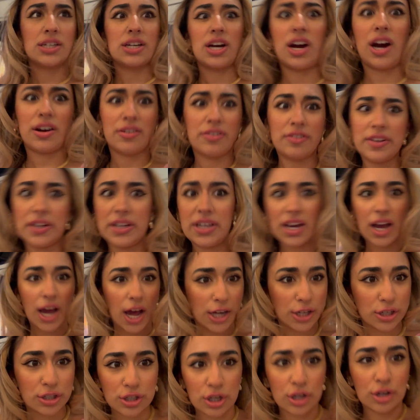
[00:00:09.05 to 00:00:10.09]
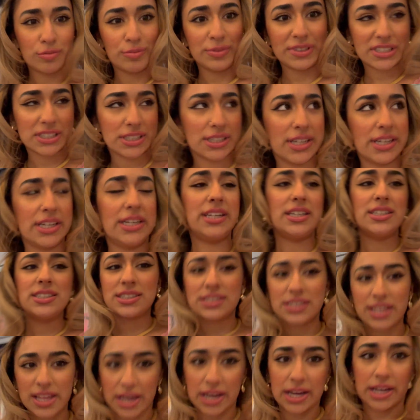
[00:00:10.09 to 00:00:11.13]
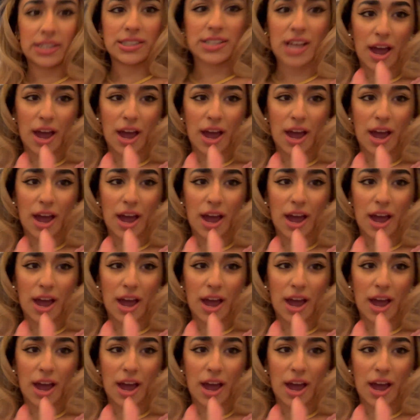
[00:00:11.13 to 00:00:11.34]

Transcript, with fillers: coffee, I don't know, miscellaneous things.